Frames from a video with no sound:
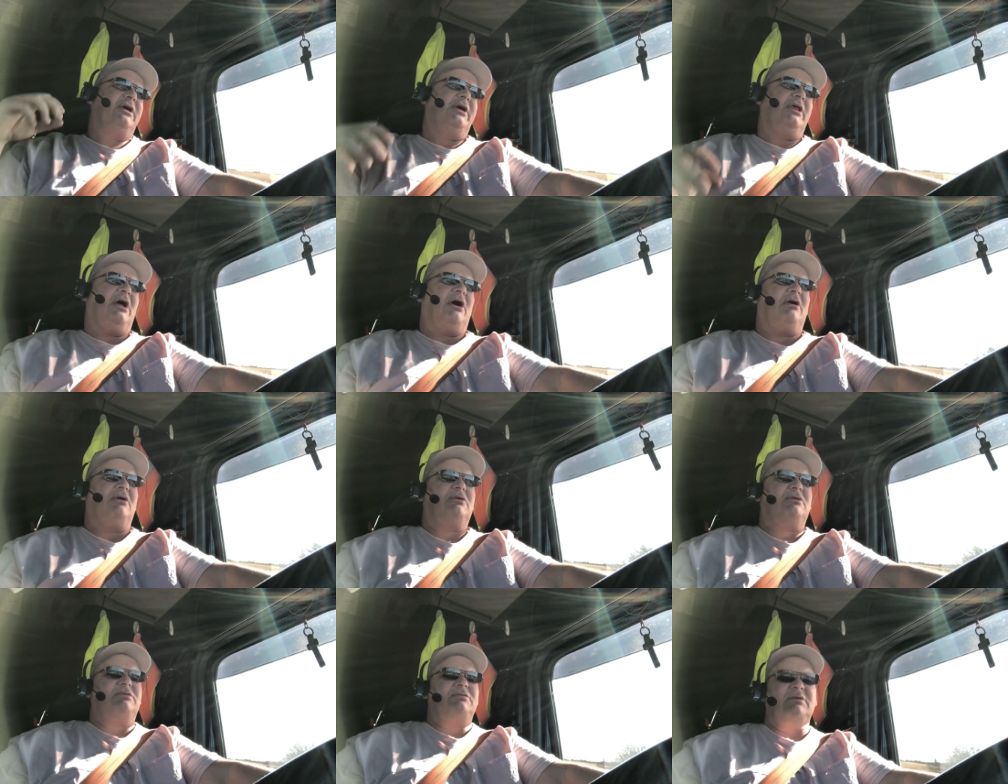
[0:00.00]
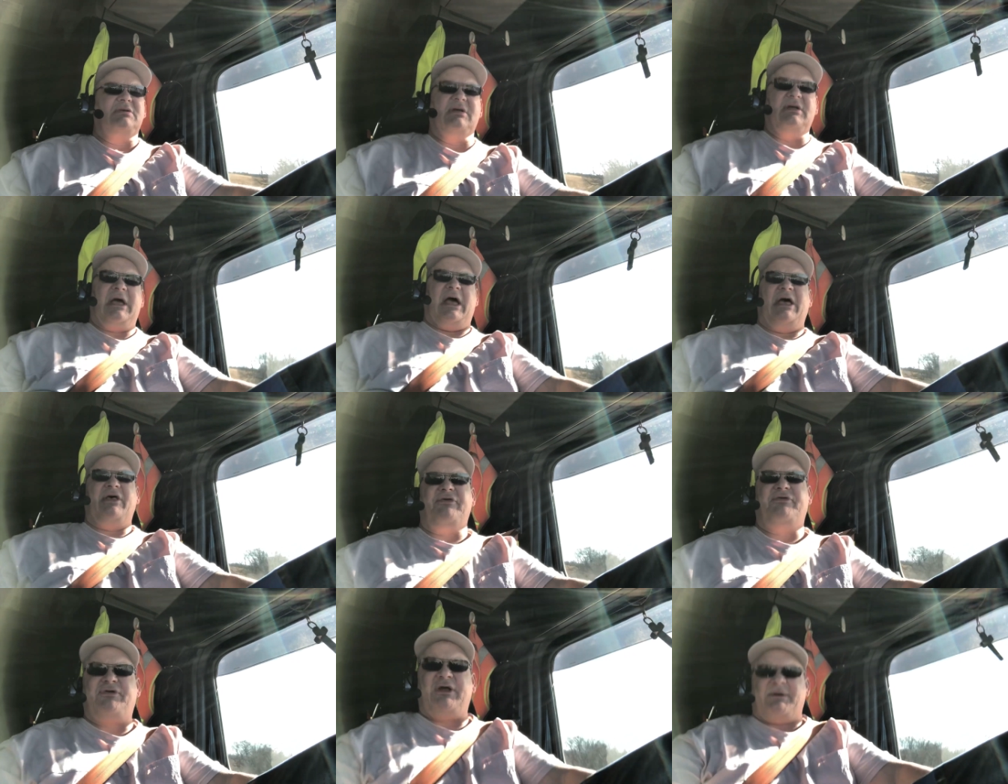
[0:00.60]
you know,
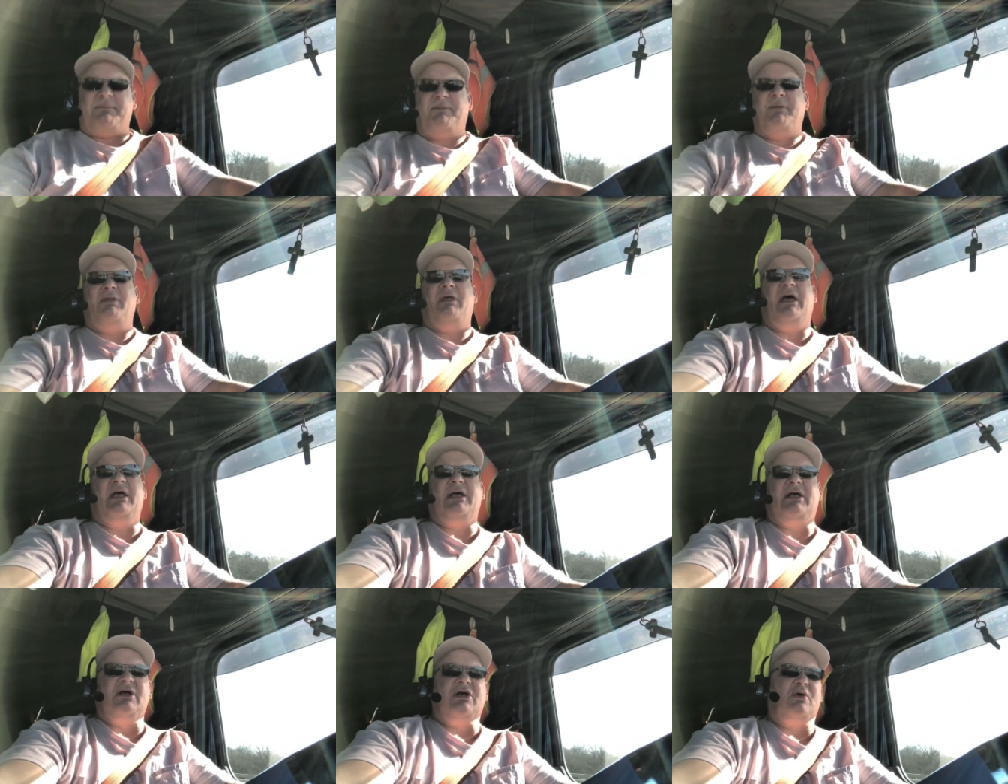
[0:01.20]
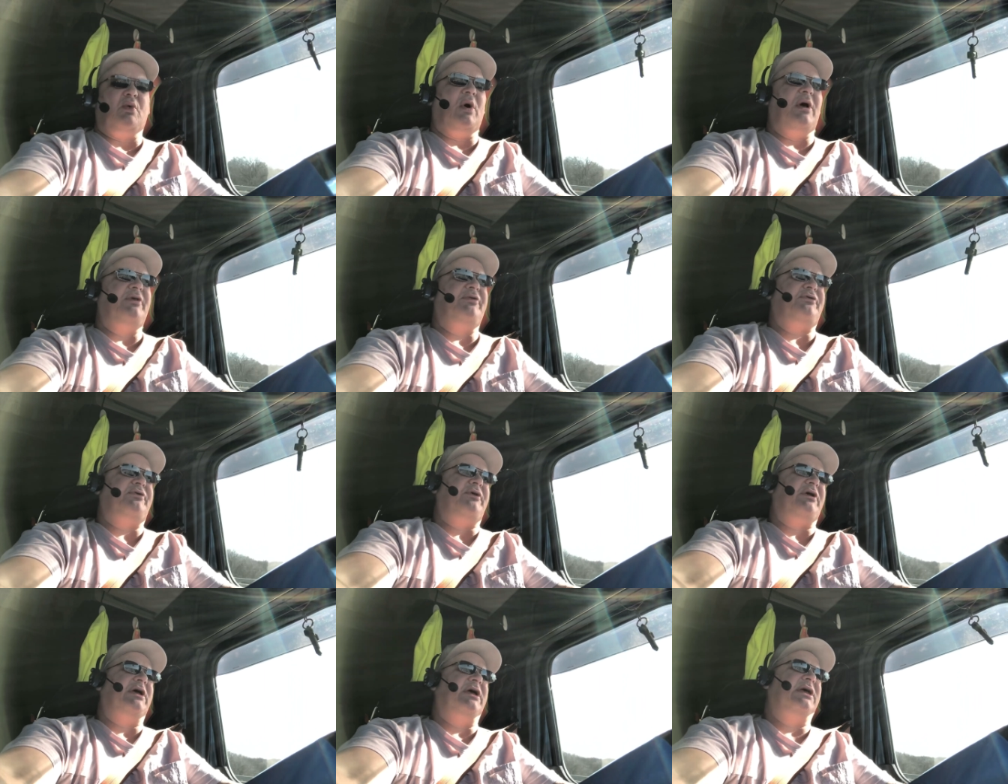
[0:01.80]
ask Jeffrey like a
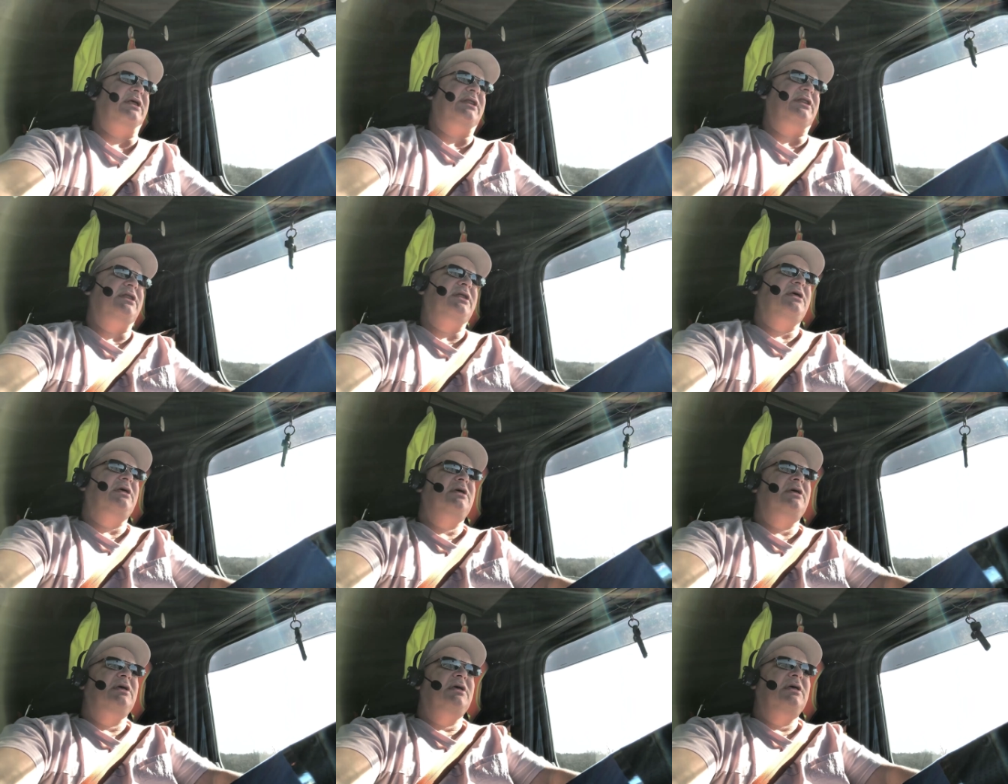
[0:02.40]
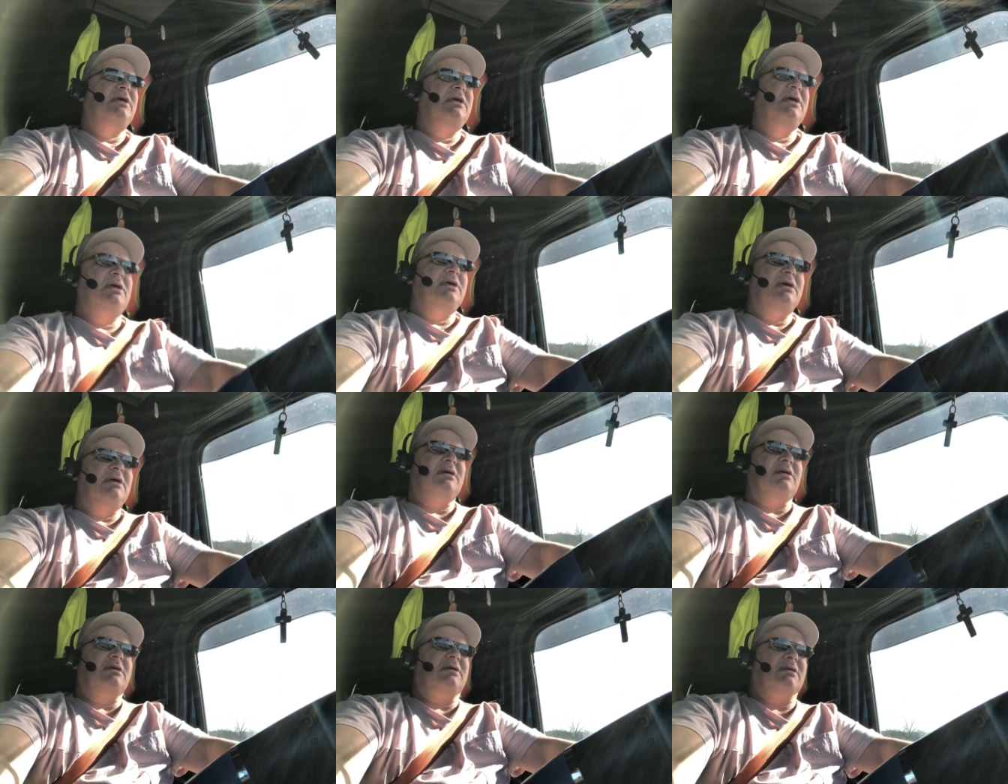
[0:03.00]
question
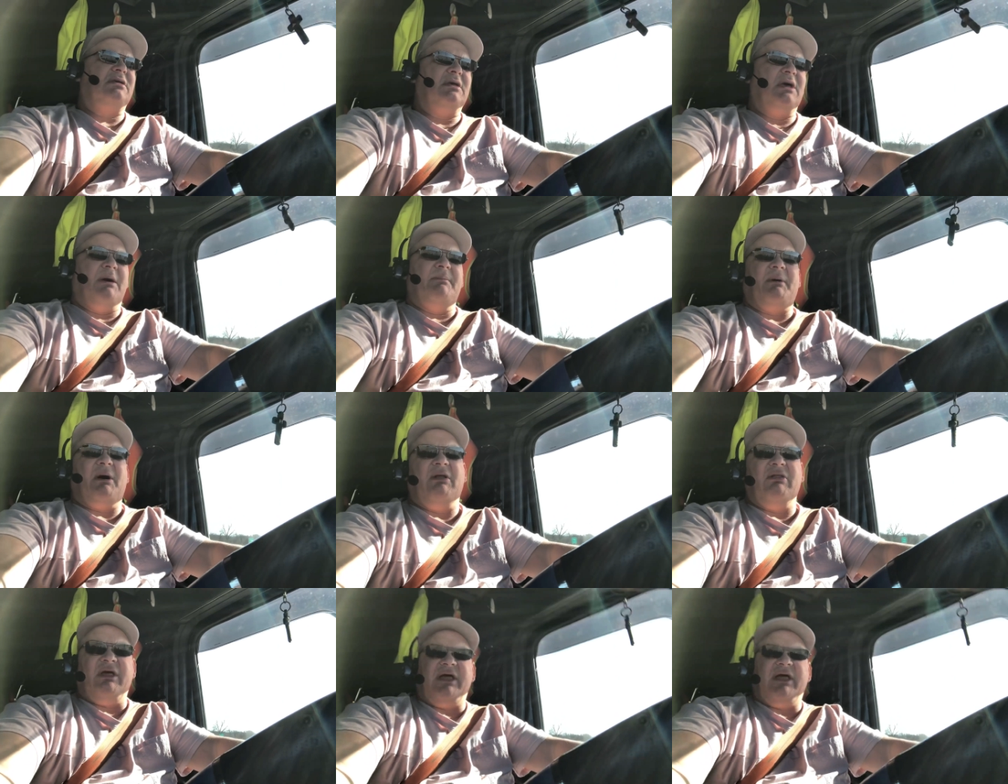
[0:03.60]
about